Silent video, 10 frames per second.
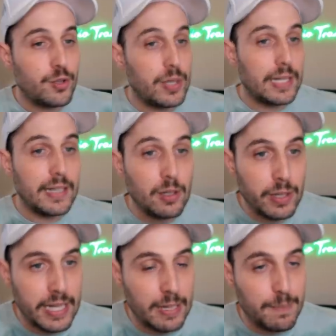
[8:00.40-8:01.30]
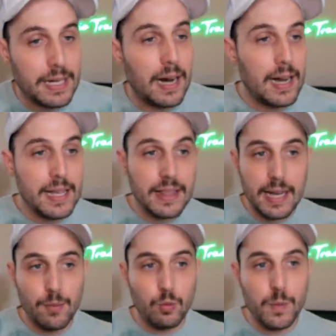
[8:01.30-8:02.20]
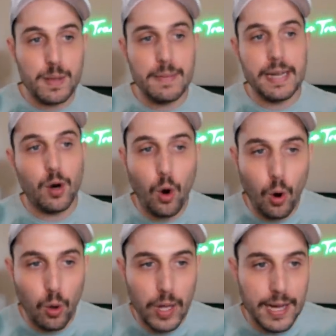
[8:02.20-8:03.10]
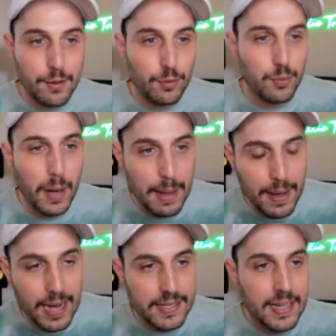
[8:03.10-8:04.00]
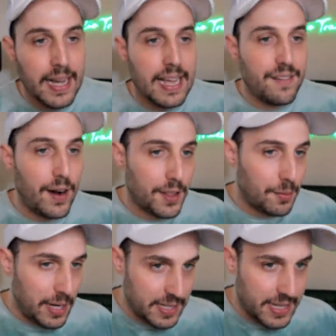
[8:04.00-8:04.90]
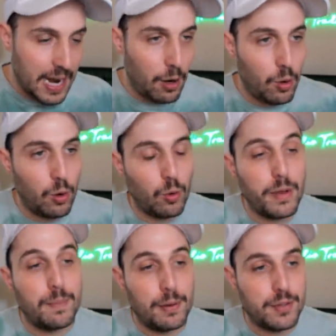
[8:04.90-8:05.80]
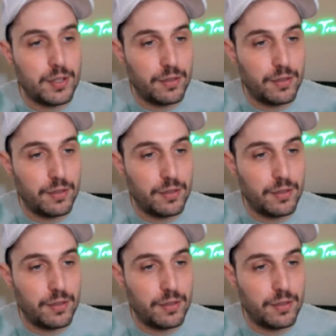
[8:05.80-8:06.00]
who got liquidated behind them would be made whole either through buybacks if authorized DAO or with personal